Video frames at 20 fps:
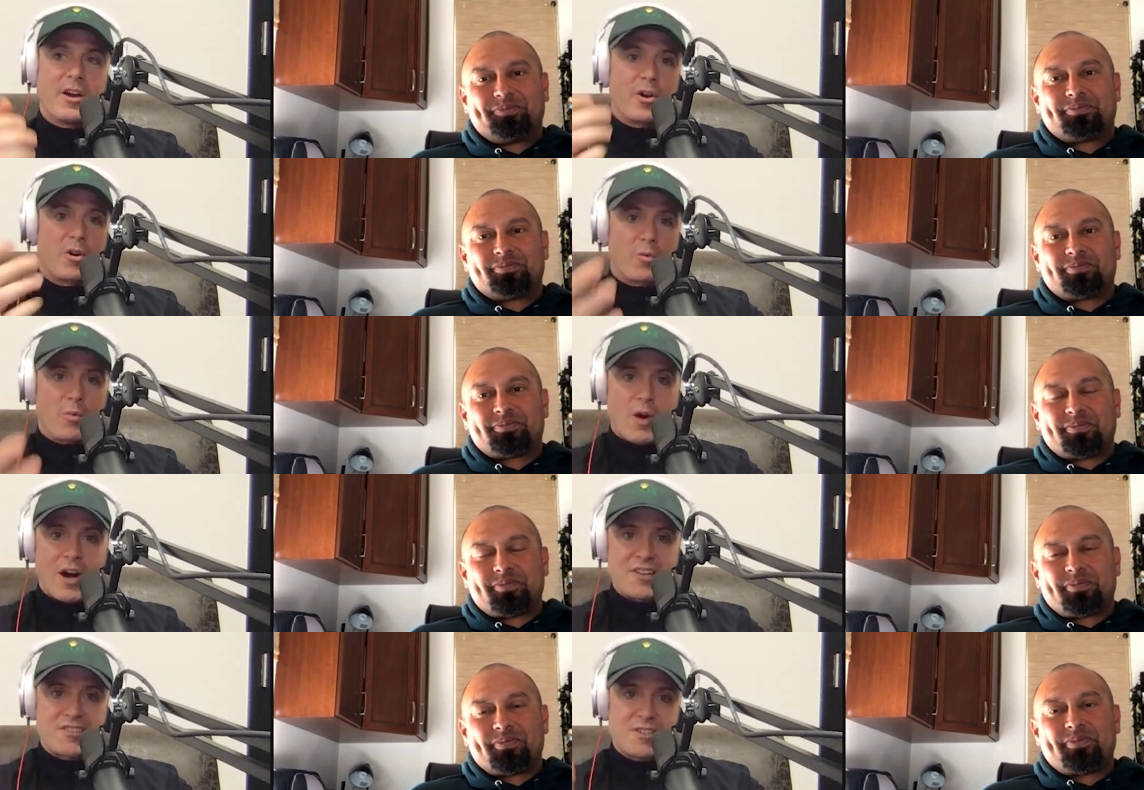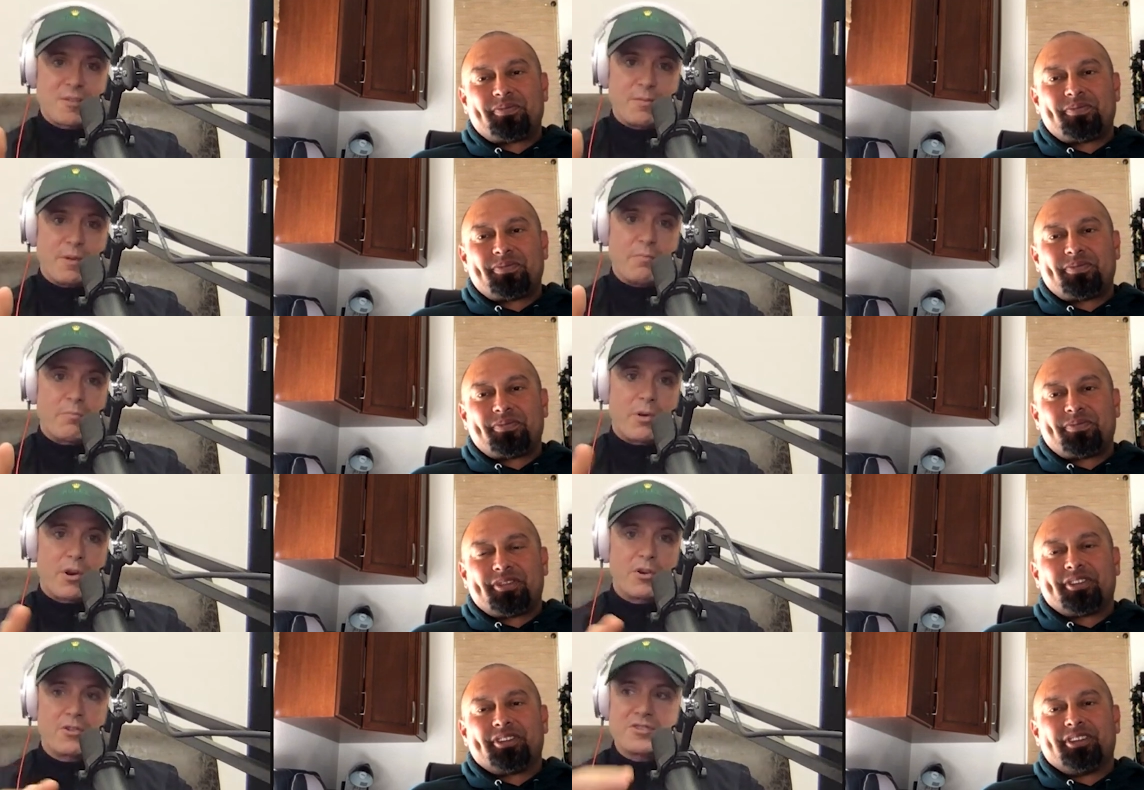Speaker 1: or watched him
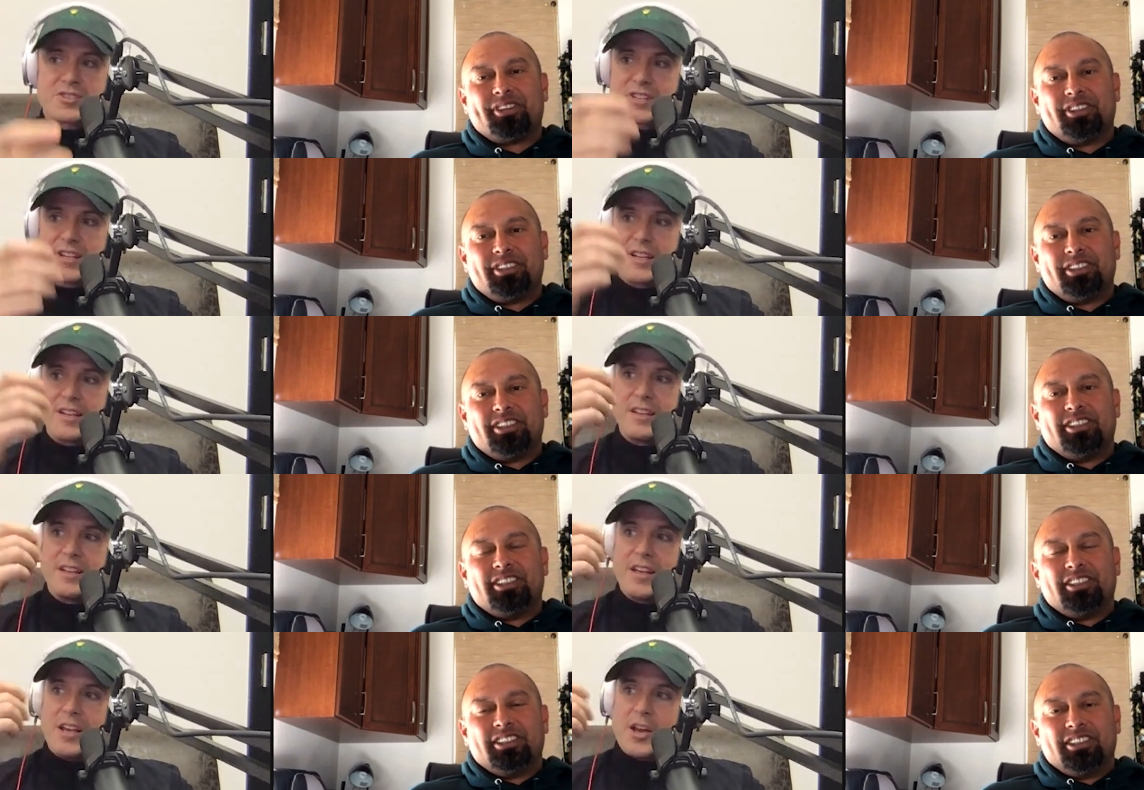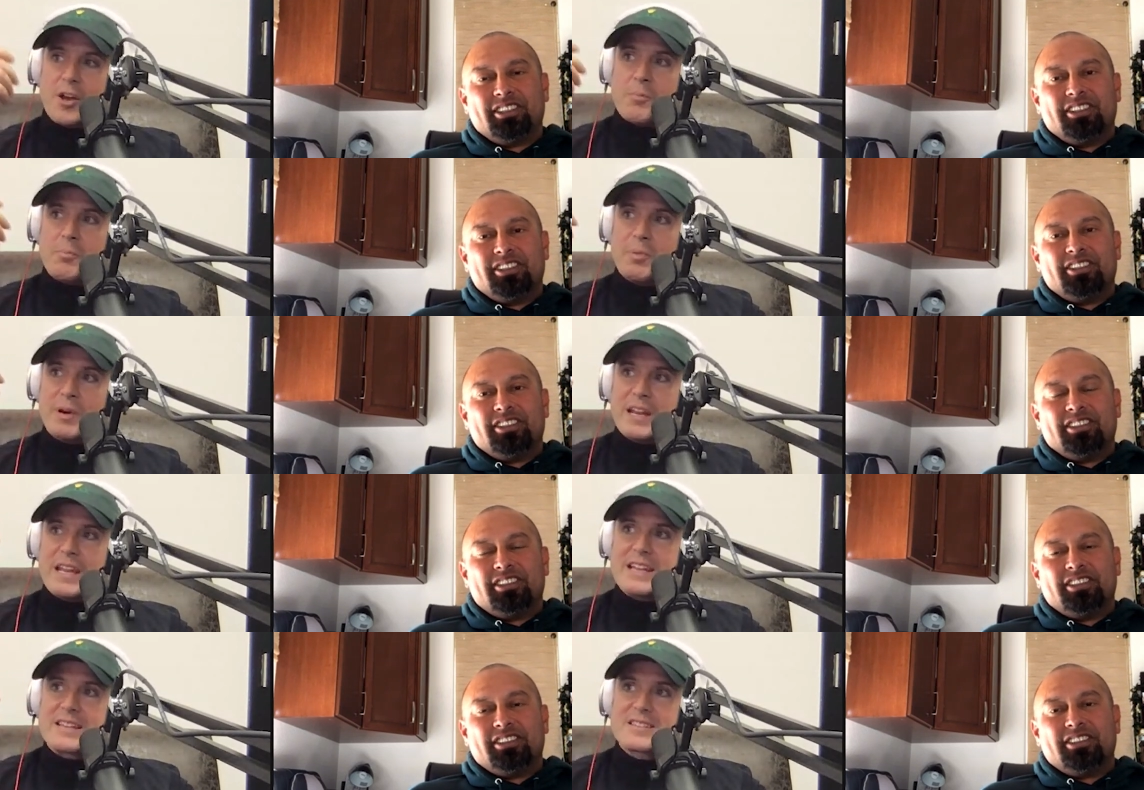in person,
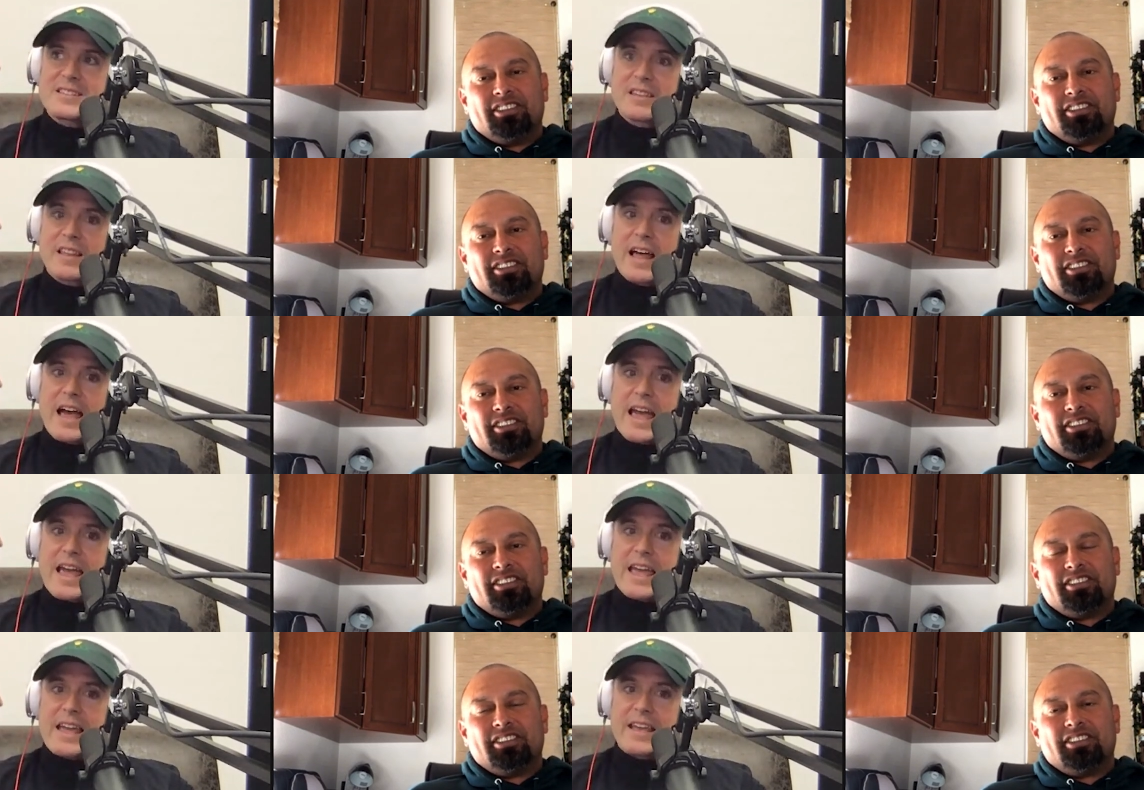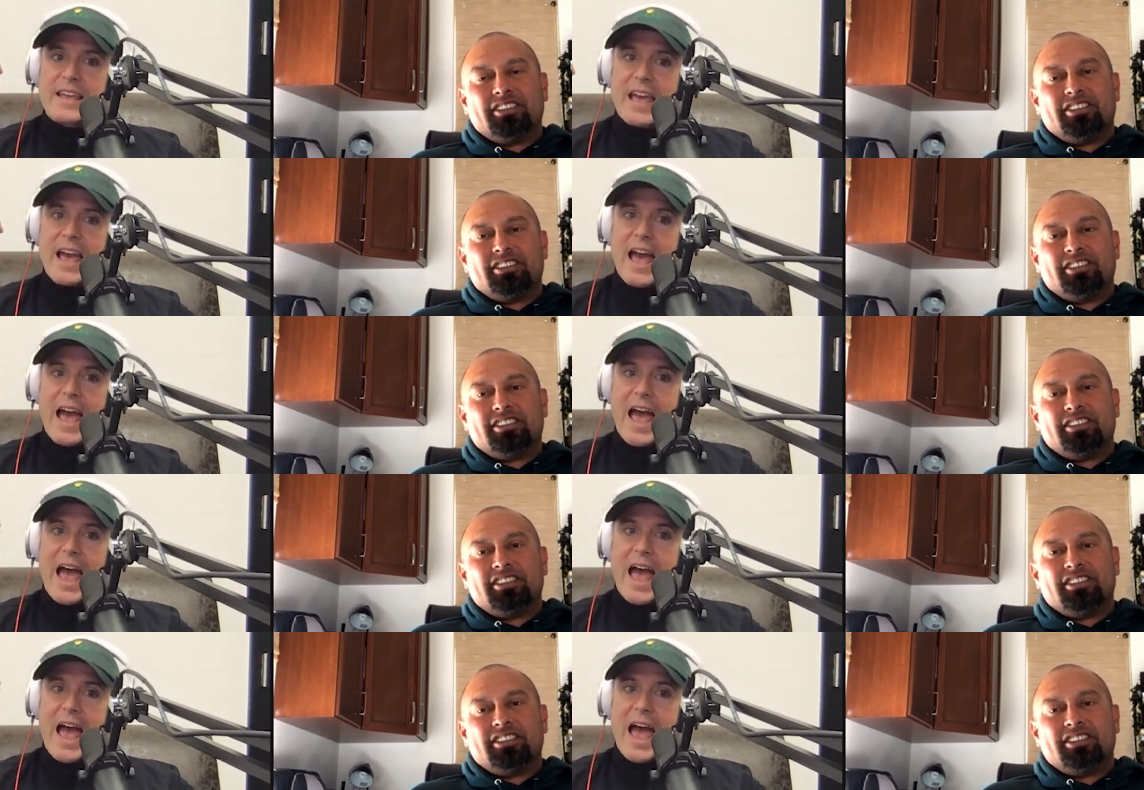but it's like